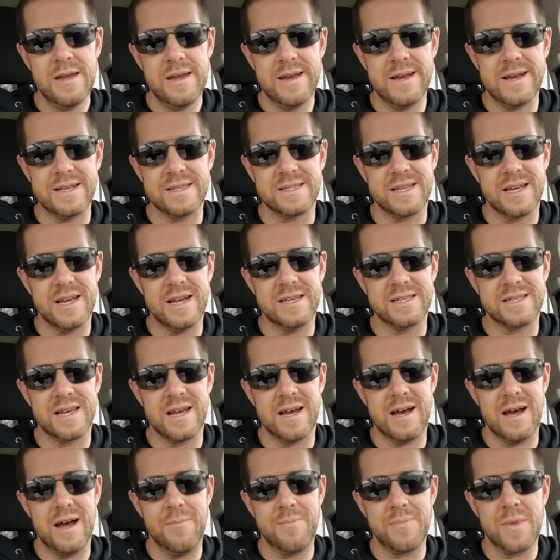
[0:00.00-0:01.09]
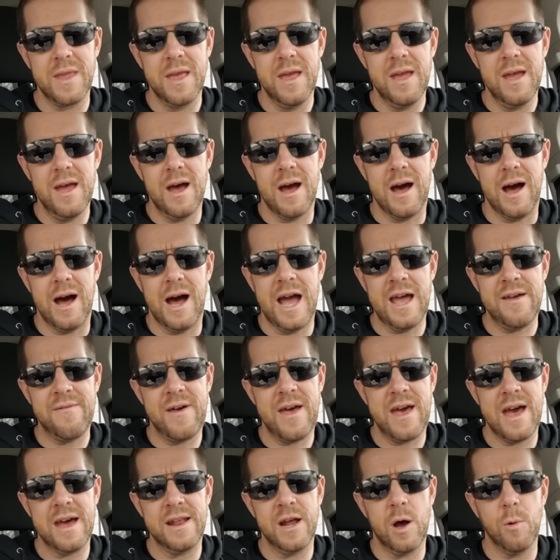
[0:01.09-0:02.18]
He says, I have
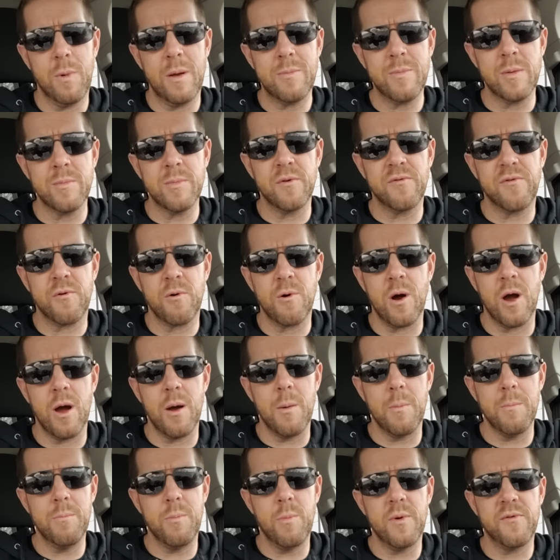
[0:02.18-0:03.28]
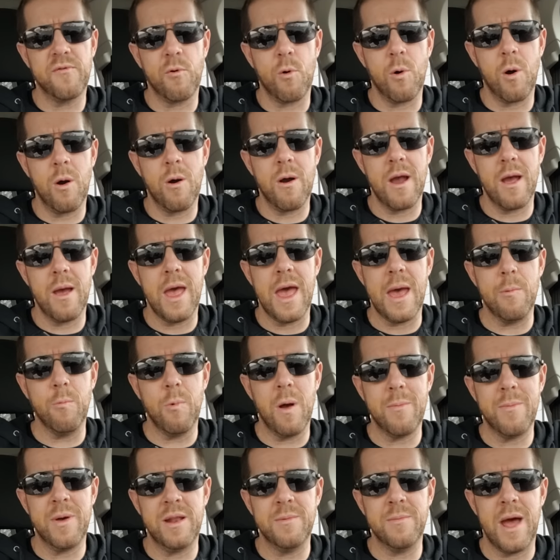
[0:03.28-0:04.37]
had women before and
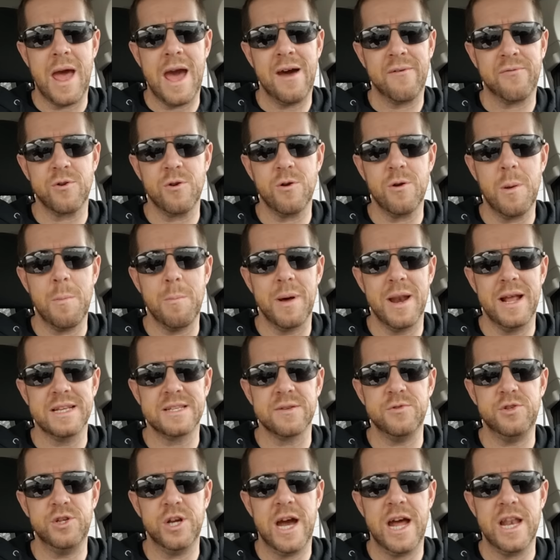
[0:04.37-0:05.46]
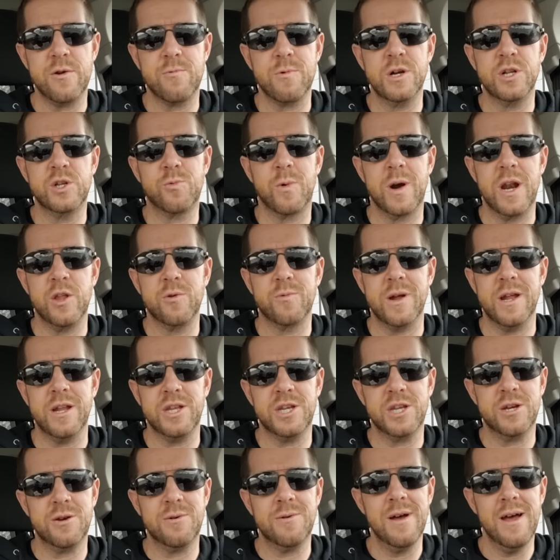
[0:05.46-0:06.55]
women after, but as of January
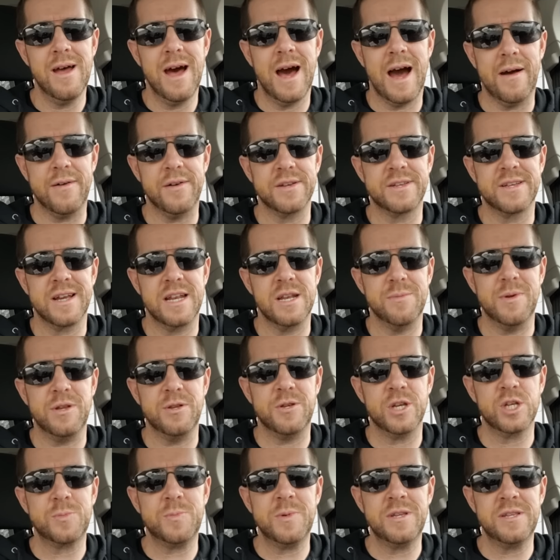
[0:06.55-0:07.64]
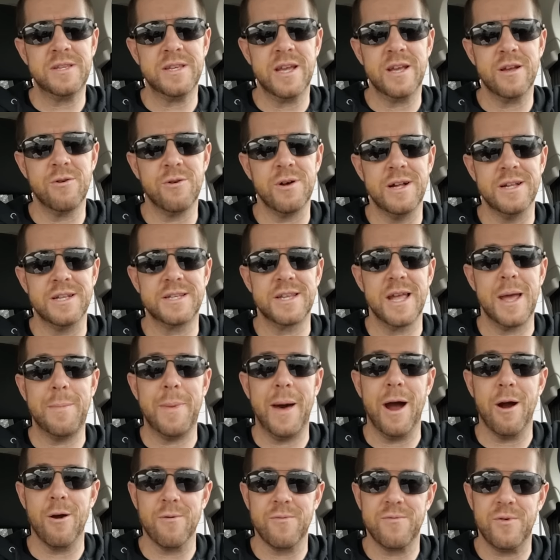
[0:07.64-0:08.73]
2022, I decided to just be single and stay
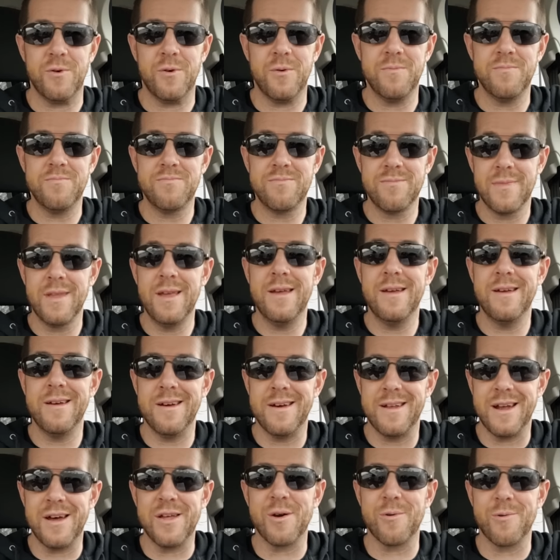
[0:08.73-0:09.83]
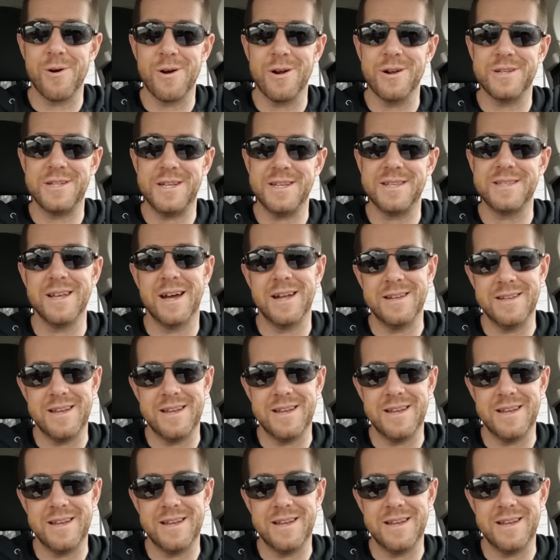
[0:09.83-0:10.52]
powerful. In other words, he's done